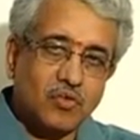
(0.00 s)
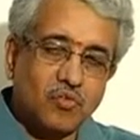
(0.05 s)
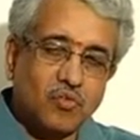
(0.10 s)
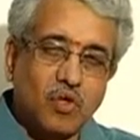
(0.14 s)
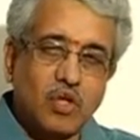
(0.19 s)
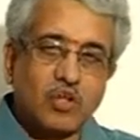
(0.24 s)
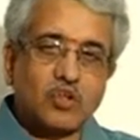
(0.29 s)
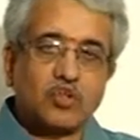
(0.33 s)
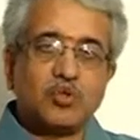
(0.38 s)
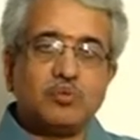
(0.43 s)

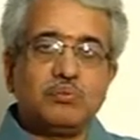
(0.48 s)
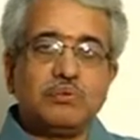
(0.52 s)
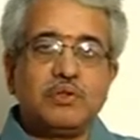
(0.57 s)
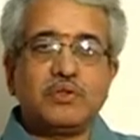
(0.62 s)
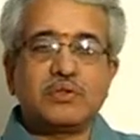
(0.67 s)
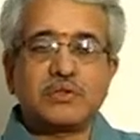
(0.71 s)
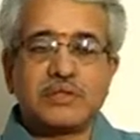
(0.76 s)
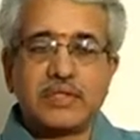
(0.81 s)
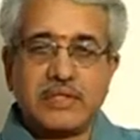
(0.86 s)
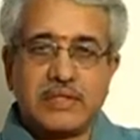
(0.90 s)
what you
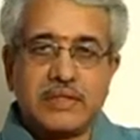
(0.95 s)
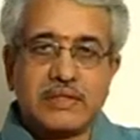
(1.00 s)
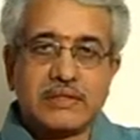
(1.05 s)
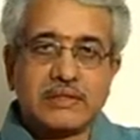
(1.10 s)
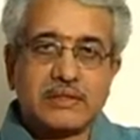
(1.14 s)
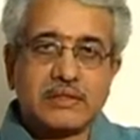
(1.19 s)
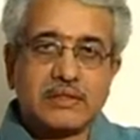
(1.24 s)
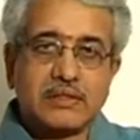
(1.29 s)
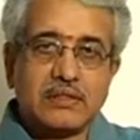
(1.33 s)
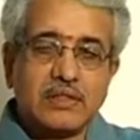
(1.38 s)
mean to say
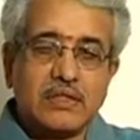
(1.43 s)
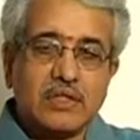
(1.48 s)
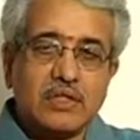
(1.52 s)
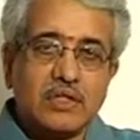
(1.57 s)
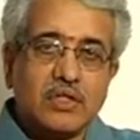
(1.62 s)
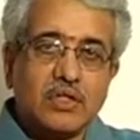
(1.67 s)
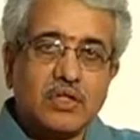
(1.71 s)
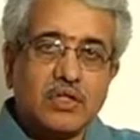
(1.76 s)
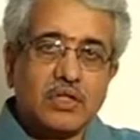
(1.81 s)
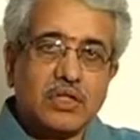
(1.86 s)
is,
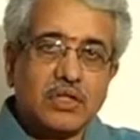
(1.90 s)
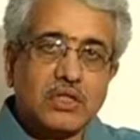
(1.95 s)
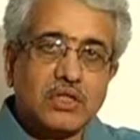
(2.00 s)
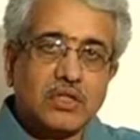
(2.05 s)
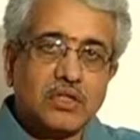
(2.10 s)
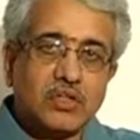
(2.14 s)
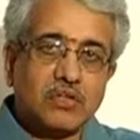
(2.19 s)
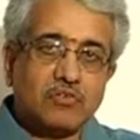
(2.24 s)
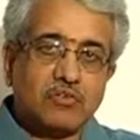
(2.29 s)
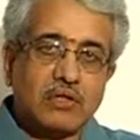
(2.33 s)

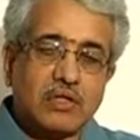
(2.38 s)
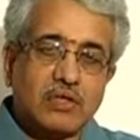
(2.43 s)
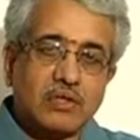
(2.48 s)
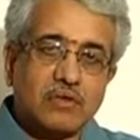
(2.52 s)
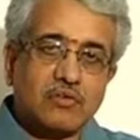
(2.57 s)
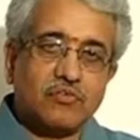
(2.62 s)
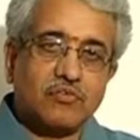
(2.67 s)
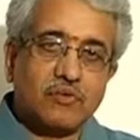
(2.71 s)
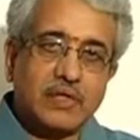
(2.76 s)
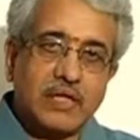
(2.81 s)
your
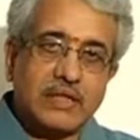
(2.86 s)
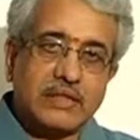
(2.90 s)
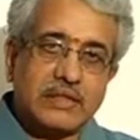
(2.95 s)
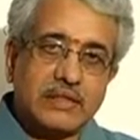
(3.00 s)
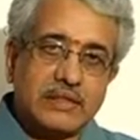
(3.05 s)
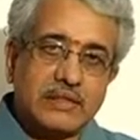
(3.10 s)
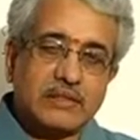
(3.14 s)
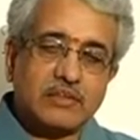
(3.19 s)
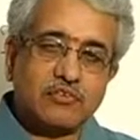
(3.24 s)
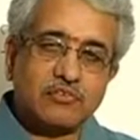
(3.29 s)
weight
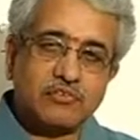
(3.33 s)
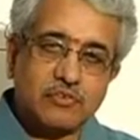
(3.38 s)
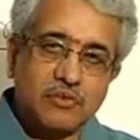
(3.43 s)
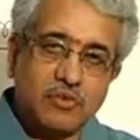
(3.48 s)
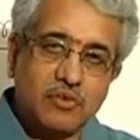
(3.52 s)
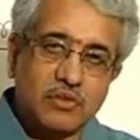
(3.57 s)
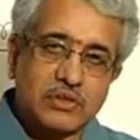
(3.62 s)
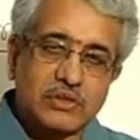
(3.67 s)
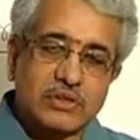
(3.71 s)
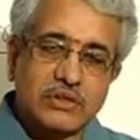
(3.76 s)
is a
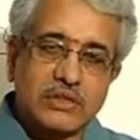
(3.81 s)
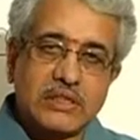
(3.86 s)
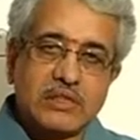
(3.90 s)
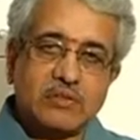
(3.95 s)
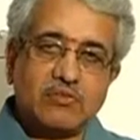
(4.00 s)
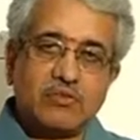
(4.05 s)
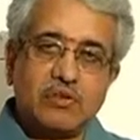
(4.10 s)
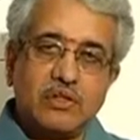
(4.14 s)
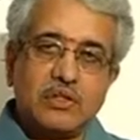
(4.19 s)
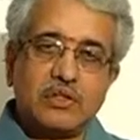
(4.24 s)
force
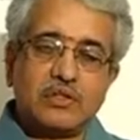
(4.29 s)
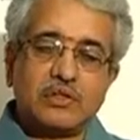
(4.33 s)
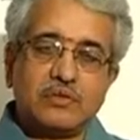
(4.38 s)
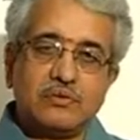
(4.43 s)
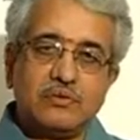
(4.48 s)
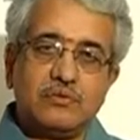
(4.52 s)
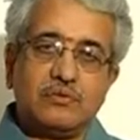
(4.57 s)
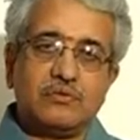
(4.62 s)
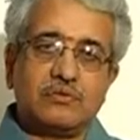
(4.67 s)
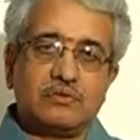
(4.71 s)
equivalent
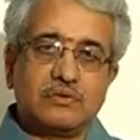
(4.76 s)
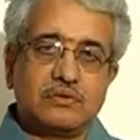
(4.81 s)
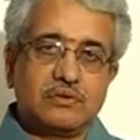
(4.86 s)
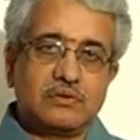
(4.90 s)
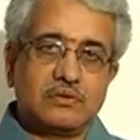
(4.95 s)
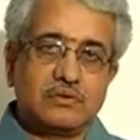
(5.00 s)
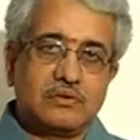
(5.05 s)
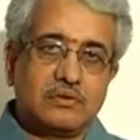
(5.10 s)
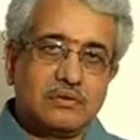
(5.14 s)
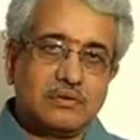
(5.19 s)
to
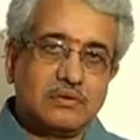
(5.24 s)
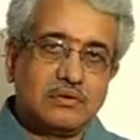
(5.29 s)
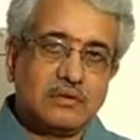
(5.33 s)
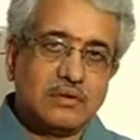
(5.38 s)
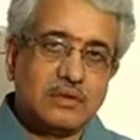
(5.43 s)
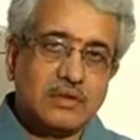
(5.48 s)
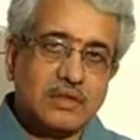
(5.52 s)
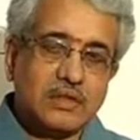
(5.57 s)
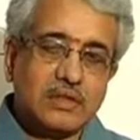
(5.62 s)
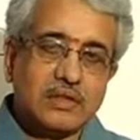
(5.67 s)

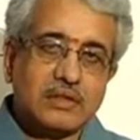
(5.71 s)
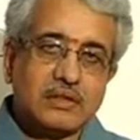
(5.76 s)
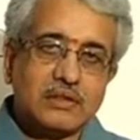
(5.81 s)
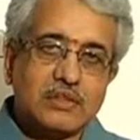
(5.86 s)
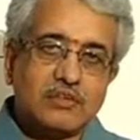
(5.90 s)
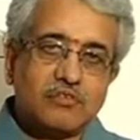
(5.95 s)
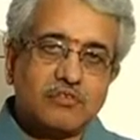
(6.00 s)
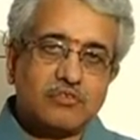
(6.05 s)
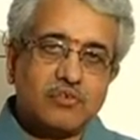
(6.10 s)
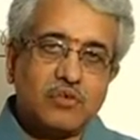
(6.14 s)

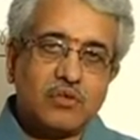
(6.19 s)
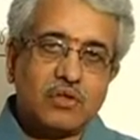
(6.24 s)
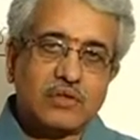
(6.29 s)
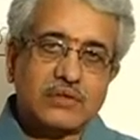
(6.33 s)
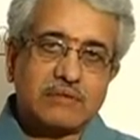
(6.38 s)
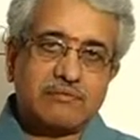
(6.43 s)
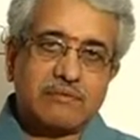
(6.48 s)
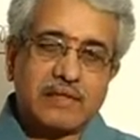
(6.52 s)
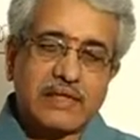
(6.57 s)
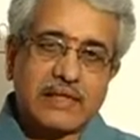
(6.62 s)
the
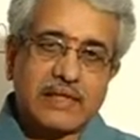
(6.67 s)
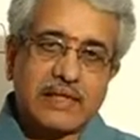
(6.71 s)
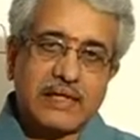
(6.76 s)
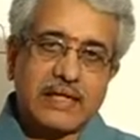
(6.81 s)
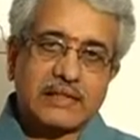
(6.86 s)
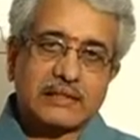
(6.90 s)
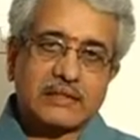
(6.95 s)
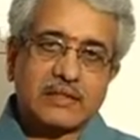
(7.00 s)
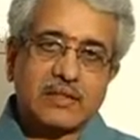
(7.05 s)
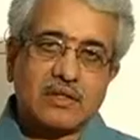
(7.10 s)
force of
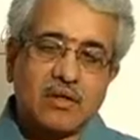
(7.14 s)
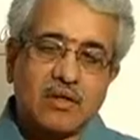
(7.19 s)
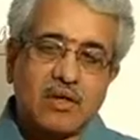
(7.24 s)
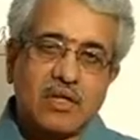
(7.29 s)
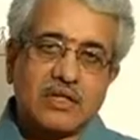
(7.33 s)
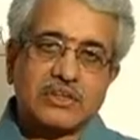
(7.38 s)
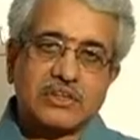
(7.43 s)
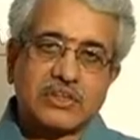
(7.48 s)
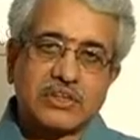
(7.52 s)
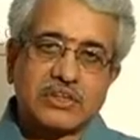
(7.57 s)
attraction
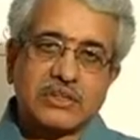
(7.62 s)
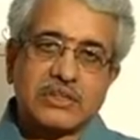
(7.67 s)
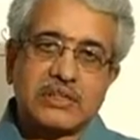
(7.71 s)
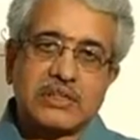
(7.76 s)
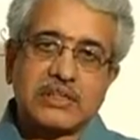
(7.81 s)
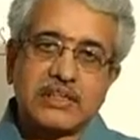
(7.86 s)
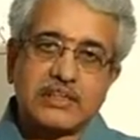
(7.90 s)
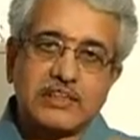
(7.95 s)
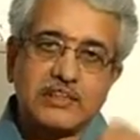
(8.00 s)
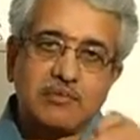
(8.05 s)
on 60
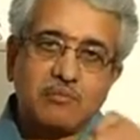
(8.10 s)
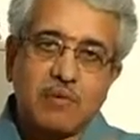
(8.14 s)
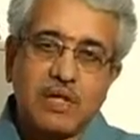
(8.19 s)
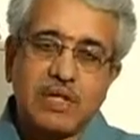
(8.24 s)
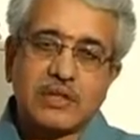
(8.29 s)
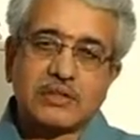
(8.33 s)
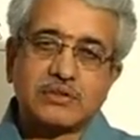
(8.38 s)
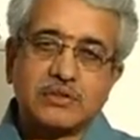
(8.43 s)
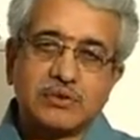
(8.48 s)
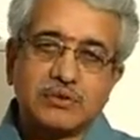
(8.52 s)
kg
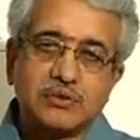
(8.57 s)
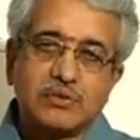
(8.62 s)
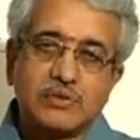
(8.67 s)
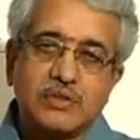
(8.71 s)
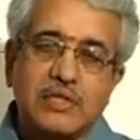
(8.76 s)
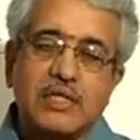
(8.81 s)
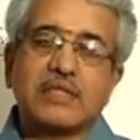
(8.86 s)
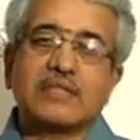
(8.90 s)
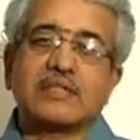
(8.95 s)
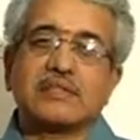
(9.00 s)
mass due to
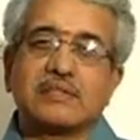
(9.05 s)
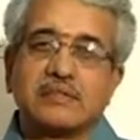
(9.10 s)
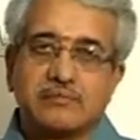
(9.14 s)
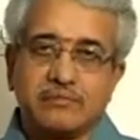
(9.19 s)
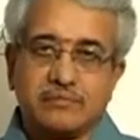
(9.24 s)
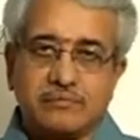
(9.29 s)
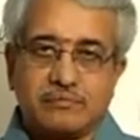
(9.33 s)
the earth.